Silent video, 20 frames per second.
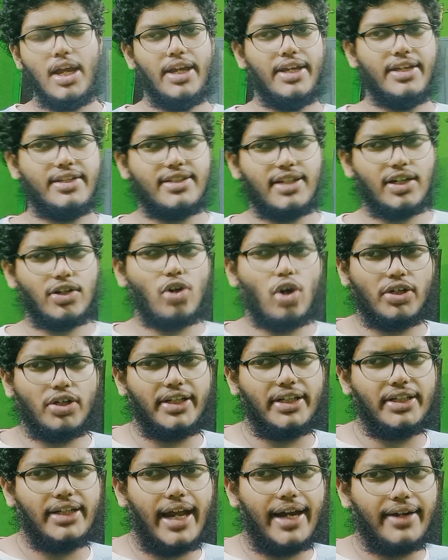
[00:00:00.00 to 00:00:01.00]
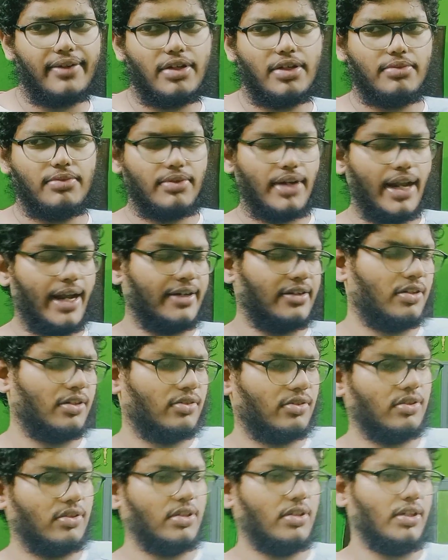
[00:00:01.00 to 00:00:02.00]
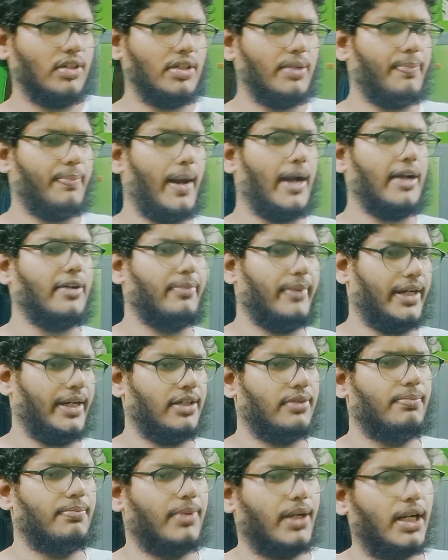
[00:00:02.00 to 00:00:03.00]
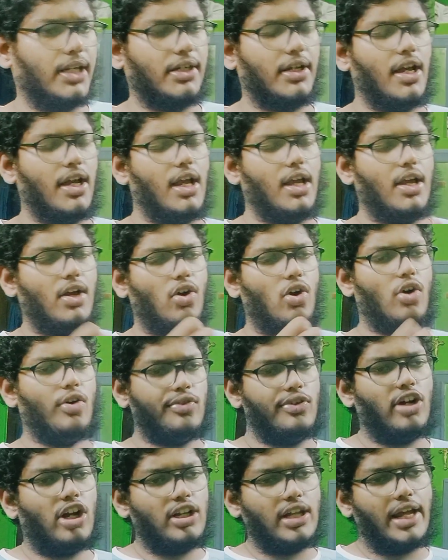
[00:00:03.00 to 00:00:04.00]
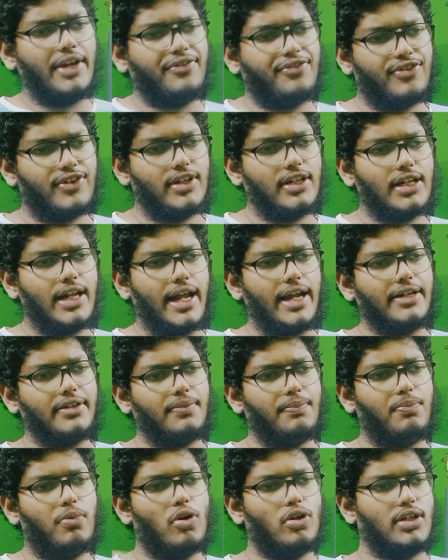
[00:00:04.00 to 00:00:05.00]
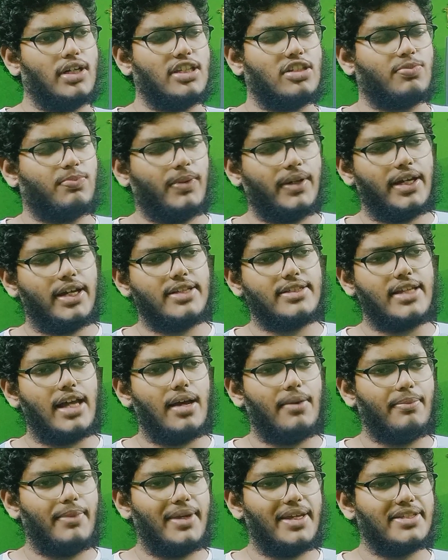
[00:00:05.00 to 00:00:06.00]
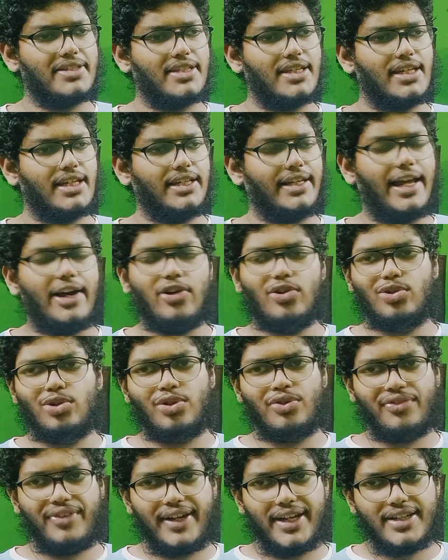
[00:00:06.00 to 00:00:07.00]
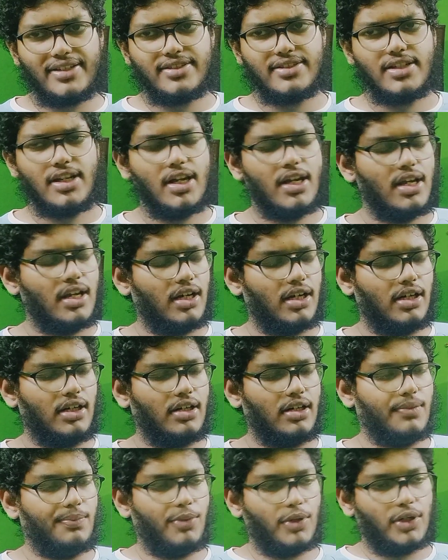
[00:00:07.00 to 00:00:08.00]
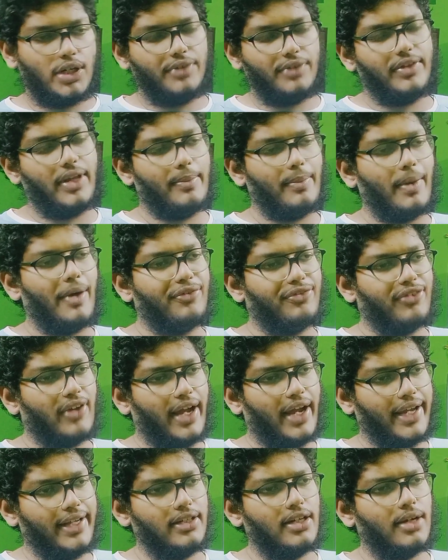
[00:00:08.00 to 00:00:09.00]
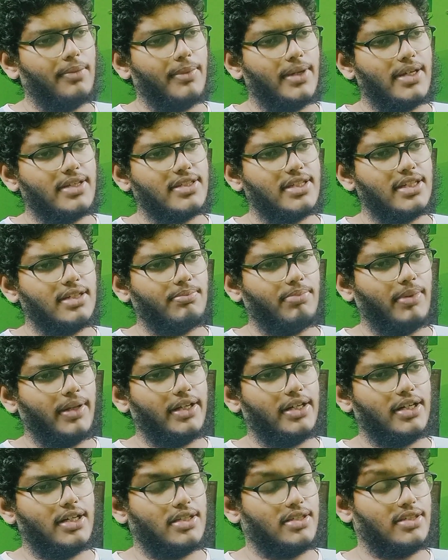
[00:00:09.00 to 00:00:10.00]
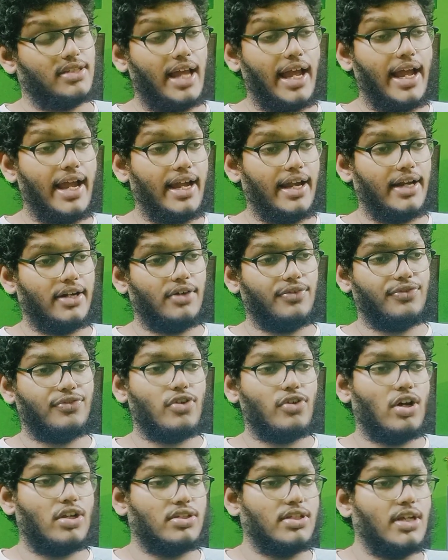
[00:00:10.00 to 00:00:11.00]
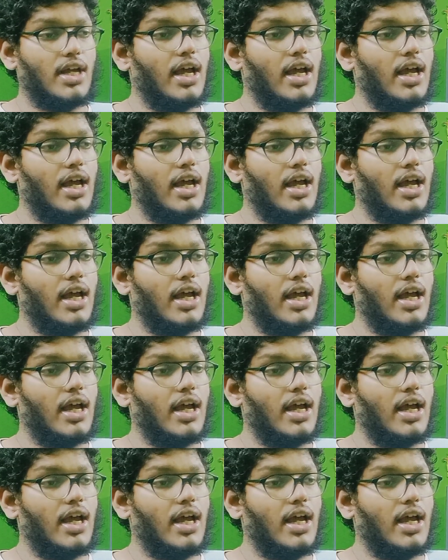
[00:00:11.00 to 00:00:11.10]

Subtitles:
is the GOAT in that department, but overall I feel that both these players are amazing in their own ways. Both of them are fine, amazing players, and of course